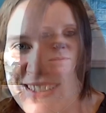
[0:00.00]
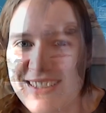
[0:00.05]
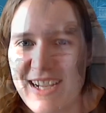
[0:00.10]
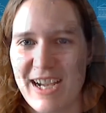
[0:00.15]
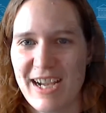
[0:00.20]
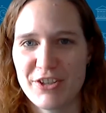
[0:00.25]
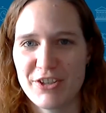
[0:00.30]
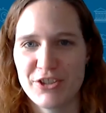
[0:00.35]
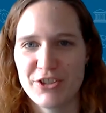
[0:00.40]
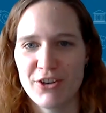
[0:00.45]

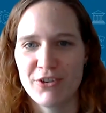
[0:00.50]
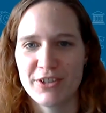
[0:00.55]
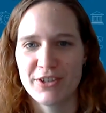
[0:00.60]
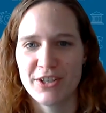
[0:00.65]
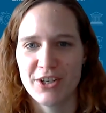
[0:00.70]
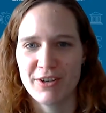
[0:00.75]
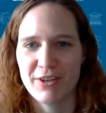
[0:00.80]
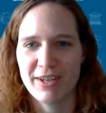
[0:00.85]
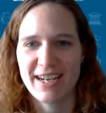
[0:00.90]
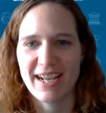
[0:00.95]
I don't
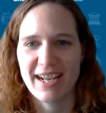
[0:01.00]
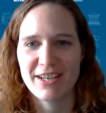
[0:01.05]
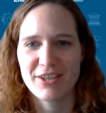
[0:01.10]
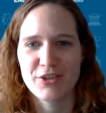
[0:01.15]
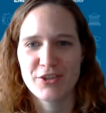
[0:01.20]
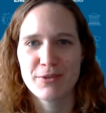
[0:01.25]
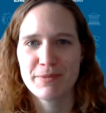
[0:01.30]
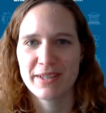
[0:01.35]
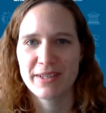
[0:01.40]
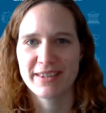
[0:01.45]
know. And I
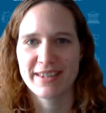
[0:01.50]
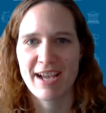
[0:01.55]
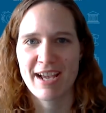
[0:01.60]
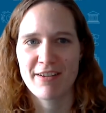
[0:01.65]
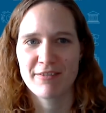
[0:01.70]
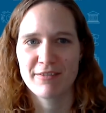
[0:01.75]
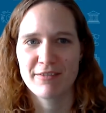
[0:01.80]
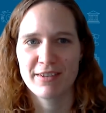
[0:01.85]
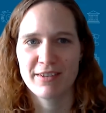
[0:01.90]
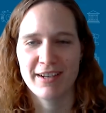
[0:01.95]
assume
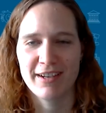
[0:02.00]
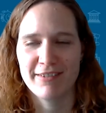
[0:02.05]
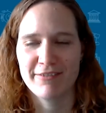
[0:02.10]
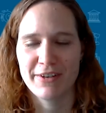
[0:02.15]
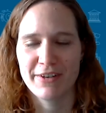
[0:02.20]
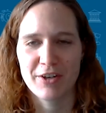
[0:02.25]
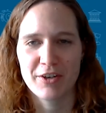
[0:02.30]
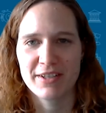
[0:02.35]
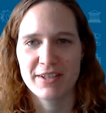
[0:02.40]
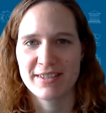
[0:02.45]
that
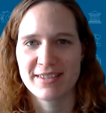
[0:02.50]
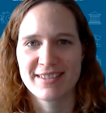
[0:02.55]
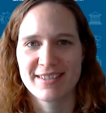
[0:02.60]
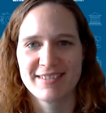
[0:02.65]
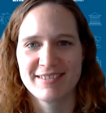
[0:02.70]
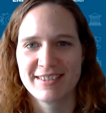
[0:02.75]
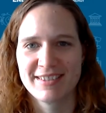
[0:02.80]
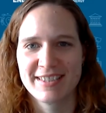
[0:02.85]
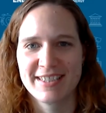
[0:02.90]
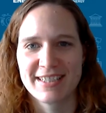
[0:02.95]
varies
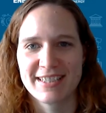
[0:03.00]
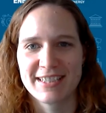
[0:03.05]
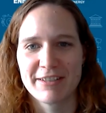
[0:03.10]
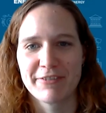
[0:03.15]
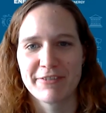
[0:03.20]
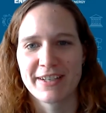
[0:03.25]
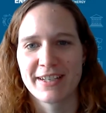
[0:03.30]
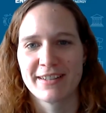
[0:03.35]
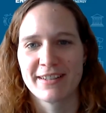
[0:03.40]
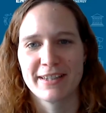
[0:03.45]

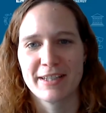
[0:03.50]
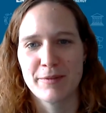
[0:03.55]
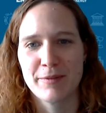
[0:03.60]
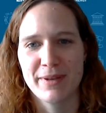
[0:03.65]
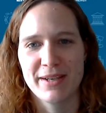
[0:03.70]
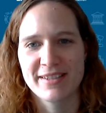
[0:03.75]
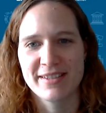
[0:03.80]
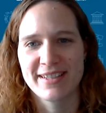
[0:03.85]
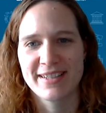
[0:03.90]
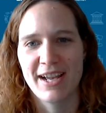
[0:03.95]
significantly
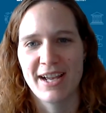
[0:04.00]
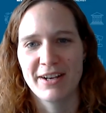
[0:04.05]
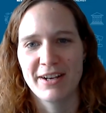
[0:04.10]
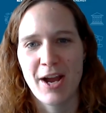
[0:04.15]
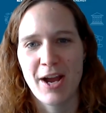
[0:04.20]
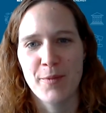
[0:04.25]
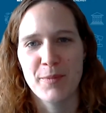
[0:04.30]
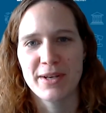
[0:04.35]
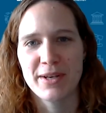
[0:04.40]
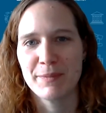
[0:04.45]
based on
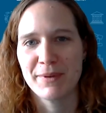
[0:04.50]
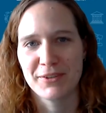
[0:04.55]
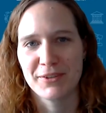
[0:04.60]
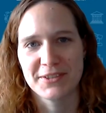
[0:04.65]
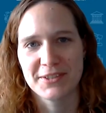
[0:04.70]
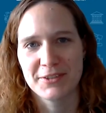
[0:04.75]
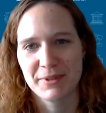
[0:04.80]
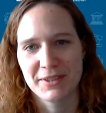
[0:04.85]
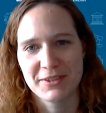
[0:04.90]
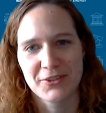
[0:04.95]
how many bells
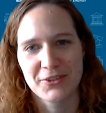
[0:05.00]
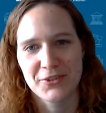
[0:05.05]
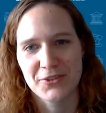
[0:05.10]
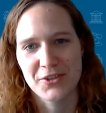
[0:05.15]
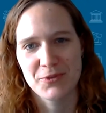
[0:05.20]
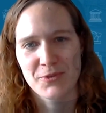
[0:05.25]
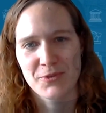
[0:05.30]
and whistles you